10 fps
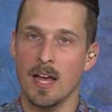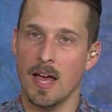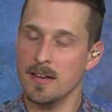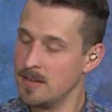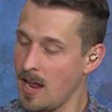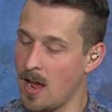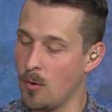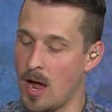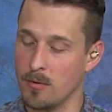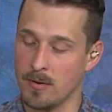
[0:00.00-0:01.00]
and now
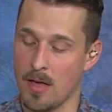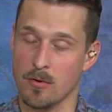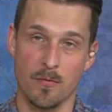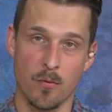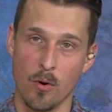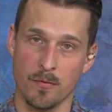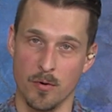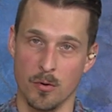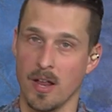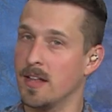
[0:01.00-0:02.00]
I would gather 4
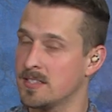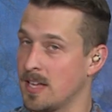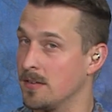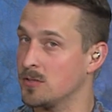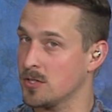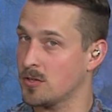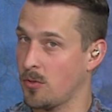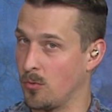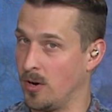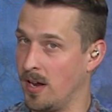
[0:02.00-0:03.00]
food instead of just
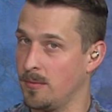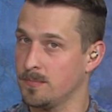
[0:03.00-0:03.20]
3.